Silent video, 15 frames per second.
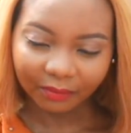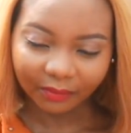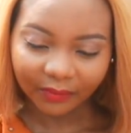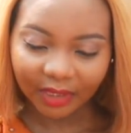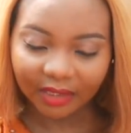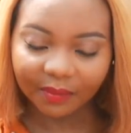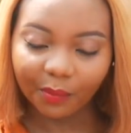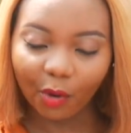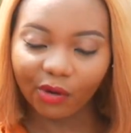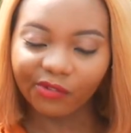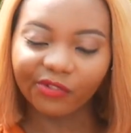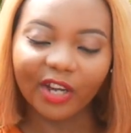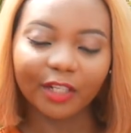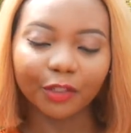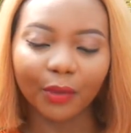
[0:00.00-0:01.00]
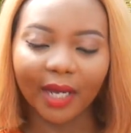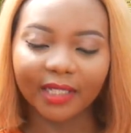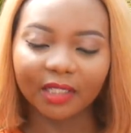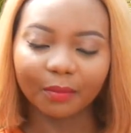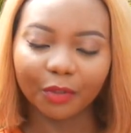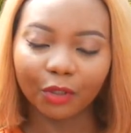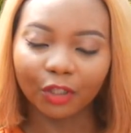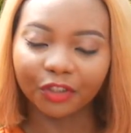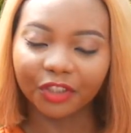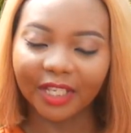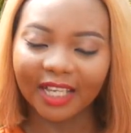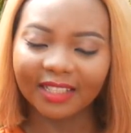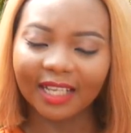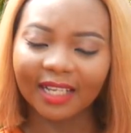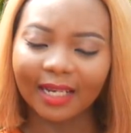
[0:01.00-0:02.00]
is more value adding because you
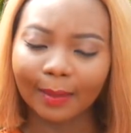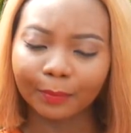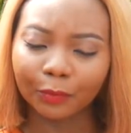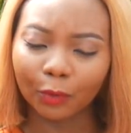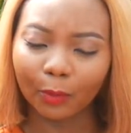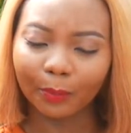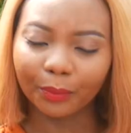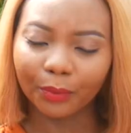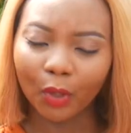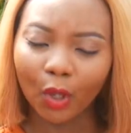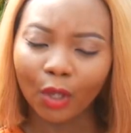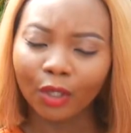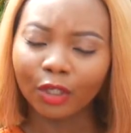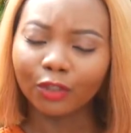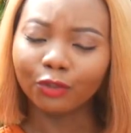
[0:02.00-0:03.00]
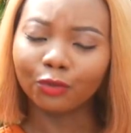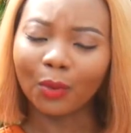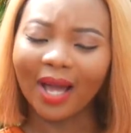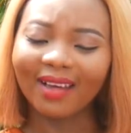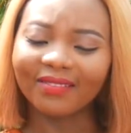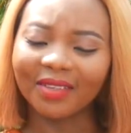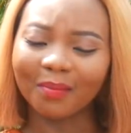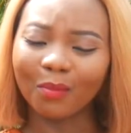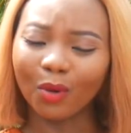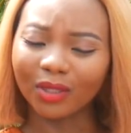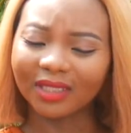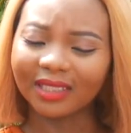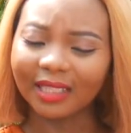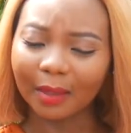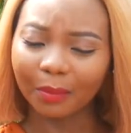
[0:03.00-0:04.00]
get that laptop, you have a more
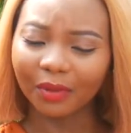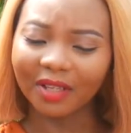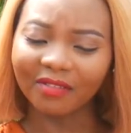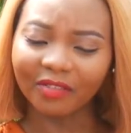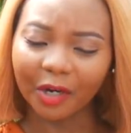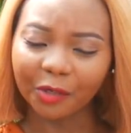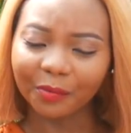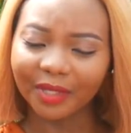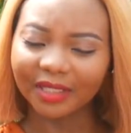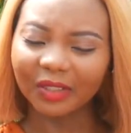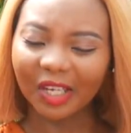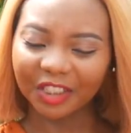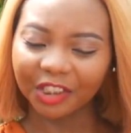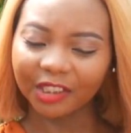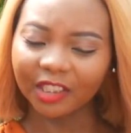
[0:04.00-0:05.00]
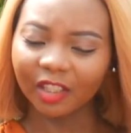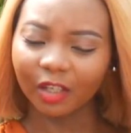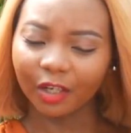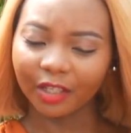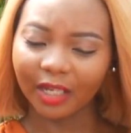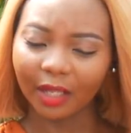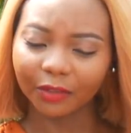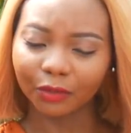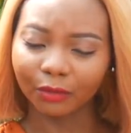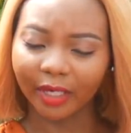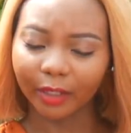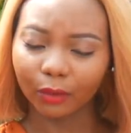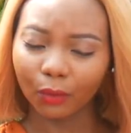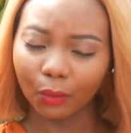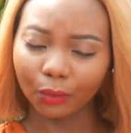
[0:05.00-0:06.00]
stable environment to actually learn how to
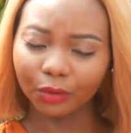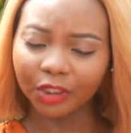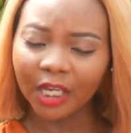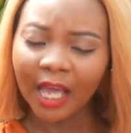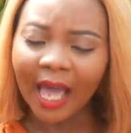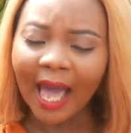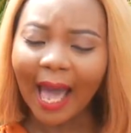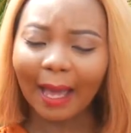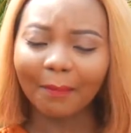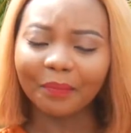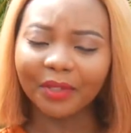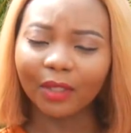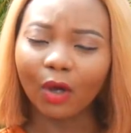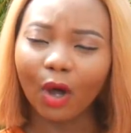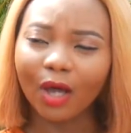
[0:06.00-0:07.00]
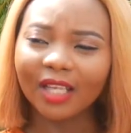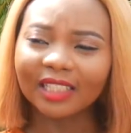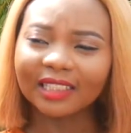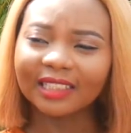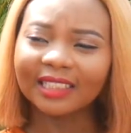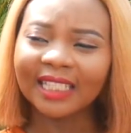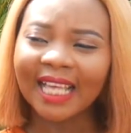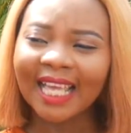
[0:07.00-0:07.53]
write code. And because